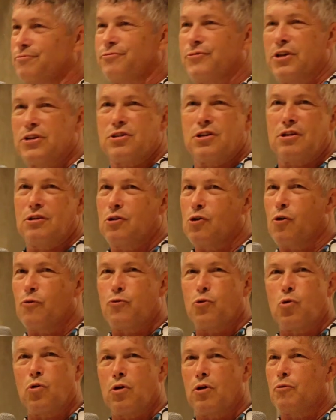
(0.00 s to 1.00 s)
fix it, go
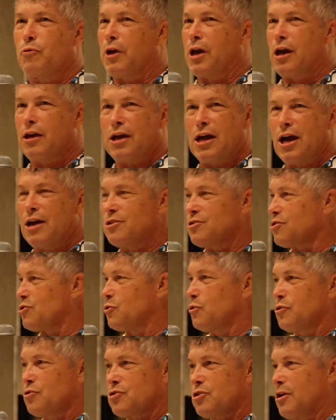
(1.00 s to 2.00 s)
forward. We got guys
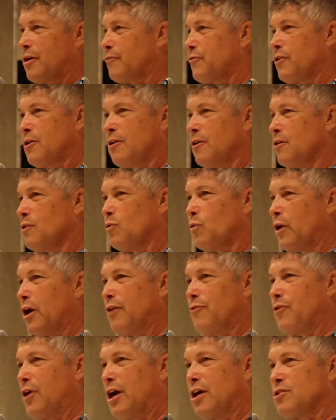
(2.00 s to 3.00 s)
doing stuff
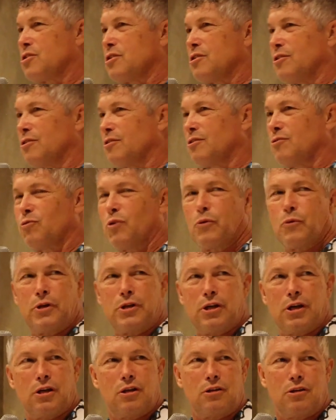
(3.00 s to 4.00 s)
way advanced than what we
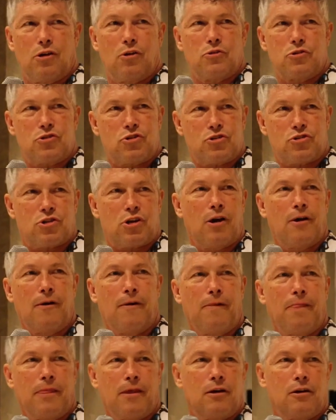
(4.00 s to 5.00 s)
did. You know, it's just
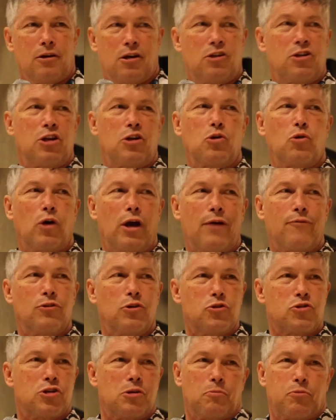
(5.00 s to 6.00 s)
continual
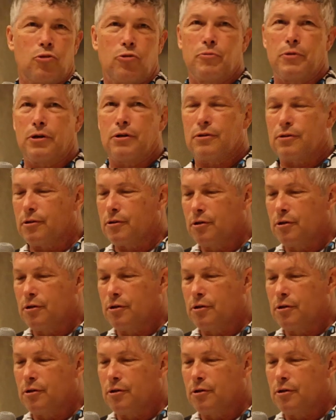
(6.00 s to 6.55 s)
evolution improvement.